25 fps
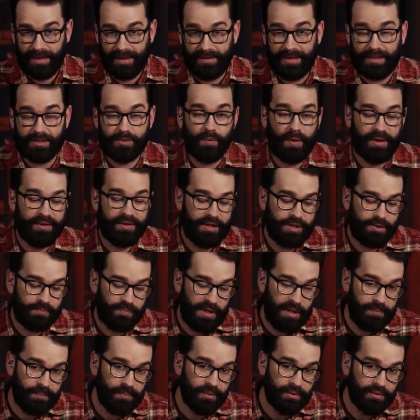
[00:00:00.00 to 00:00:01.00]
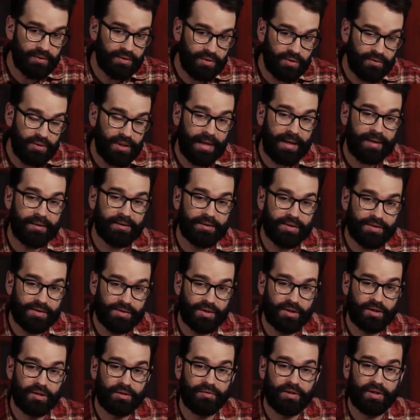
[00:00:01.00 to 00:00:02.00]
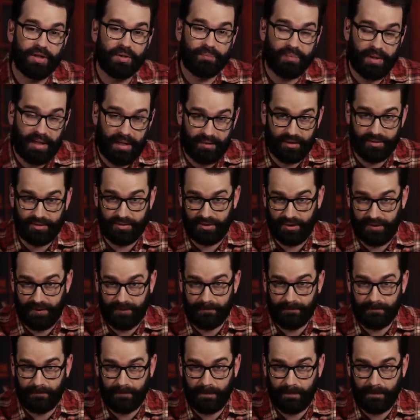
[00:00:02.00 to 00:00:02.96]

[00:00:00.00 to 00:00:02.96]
And that's why these people do not deserve an apology.